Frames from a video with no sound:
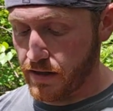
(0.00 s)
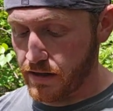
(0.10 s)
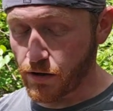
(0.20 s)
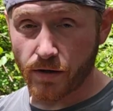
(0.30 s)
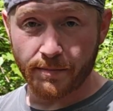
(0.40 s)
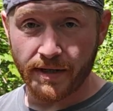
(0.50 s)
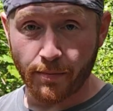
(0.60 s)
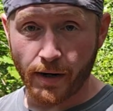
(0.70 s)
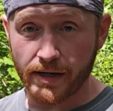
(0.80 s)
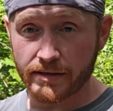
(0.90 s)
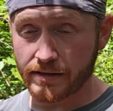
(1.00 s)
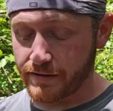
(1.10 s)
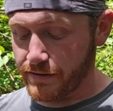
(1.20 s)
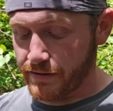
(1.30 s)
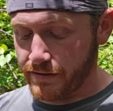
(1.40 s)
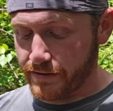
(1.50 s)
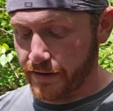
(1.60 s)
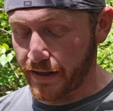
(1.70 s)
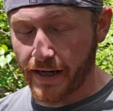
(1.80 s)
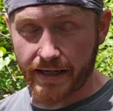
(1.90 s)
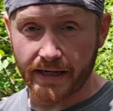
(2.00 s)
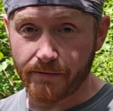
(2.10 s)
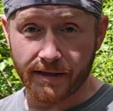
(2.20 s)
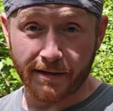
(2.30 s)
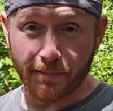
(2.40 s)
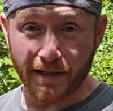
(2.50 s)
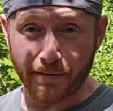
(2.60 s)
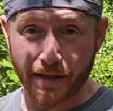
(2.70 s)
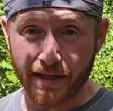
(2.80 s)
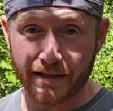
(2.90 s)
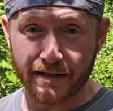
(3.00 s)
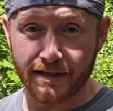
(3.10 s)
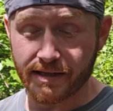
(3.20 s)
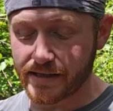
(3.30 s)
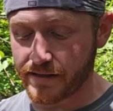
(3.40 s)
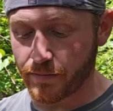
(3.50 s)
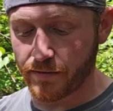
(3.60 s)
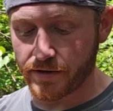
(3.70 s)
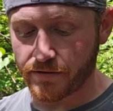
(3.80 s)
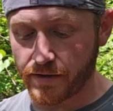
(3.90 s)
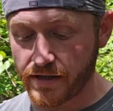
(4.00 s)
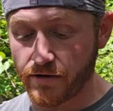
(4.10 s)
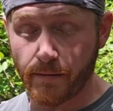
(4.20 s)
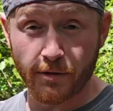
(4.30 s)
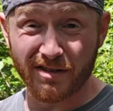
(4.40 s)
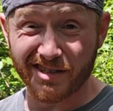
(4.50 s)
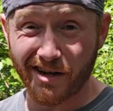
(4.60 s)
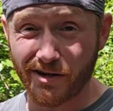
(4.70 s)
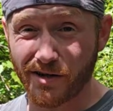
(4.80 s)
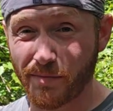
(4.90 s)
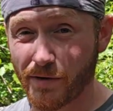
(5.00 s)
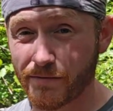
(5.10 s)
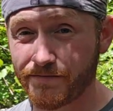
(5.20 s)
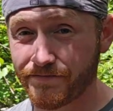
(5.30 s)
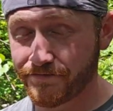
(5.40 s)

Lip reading: It's hard to beat the price. I can't really complain about it. This is pretty much the radio I'm going to stock up on.